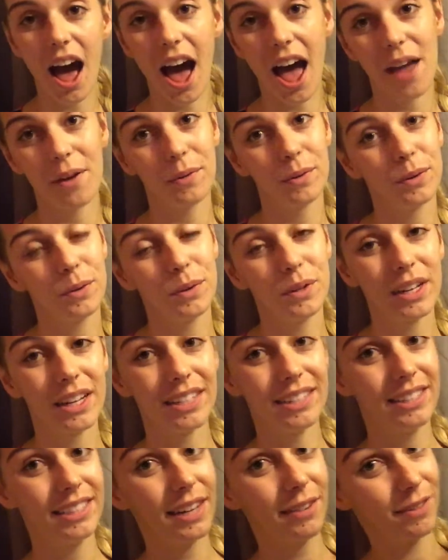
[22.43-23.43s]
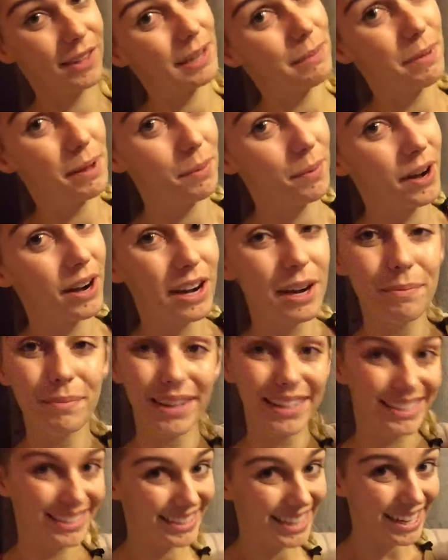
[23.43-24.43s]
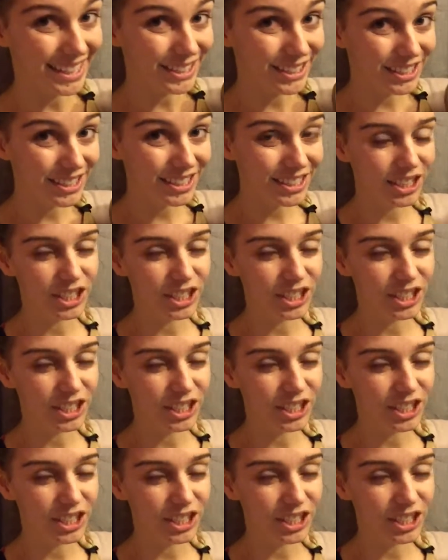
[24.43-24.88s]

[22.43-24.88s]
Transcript: I will definitely be wearing my Skechers